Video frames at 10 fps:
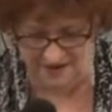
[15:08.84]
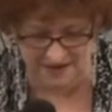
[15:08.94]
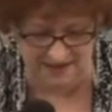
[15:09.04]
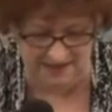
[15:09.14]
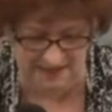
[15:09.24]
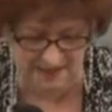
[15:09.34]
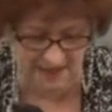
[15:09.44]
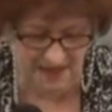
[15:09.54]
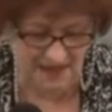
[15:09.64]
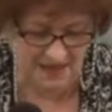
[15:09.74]
healing?
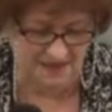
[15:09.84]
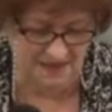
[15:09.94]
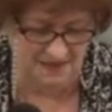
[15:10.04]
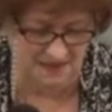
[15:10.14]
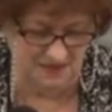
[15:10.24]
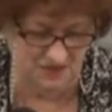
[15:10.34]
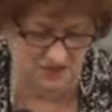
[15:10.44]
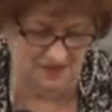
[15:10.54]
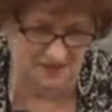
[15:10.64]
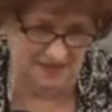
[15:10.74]
And he did
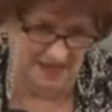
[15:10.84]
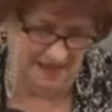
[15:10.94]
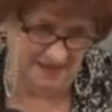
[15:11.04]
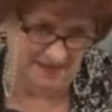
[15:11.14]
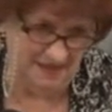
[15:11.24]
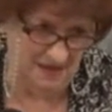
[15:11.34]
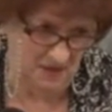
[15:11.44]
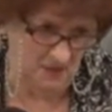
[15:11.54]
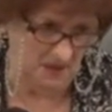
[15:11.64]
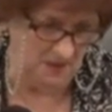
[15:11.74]
just that.
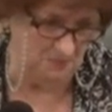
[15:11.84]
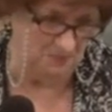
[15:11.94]
We can